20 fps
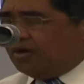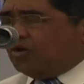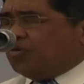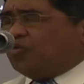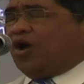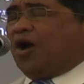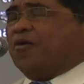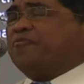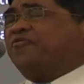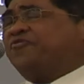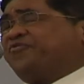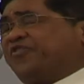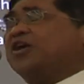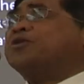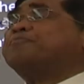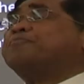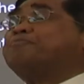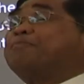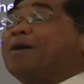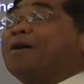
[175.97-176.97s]
We have
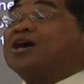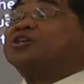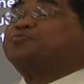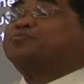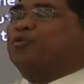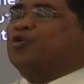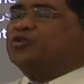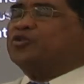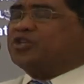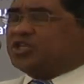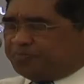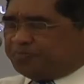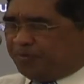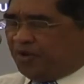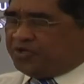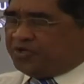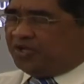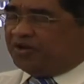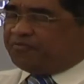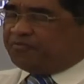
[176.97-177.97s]
fake passport,
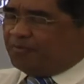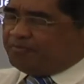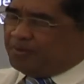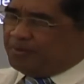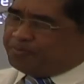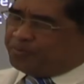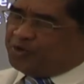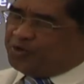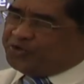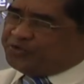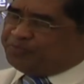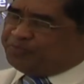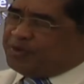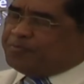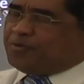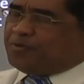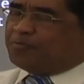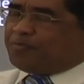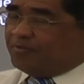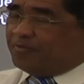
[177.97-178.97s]
especially from the first
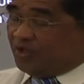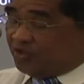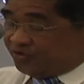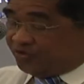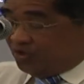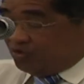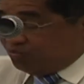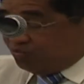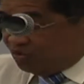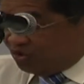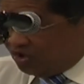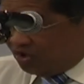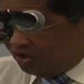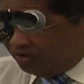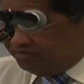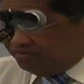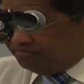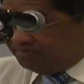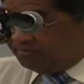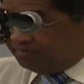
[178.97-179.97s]
people from the third
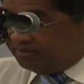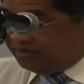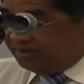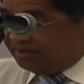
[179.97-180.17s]
world.